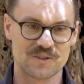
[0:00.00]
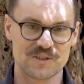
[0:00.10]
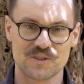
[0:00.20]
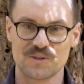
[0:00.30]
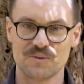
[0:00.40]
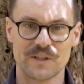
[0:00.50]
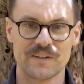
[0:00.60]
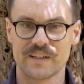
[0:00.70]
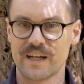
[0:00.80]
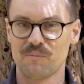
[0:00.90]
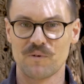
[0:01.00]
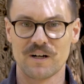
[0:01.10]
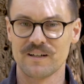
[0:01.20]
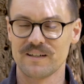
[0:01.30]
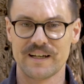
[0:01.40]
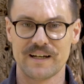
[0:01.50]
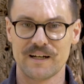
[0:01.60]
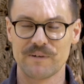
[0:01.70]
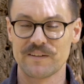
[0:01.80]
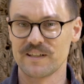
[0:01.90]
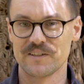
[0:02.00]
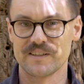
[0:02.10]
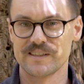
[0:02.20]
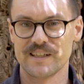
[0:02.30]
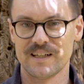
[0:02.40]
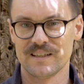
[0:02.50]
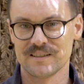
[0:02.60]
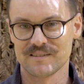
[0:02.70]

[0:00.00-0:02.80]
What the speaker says: just you and the camera at the end of the day.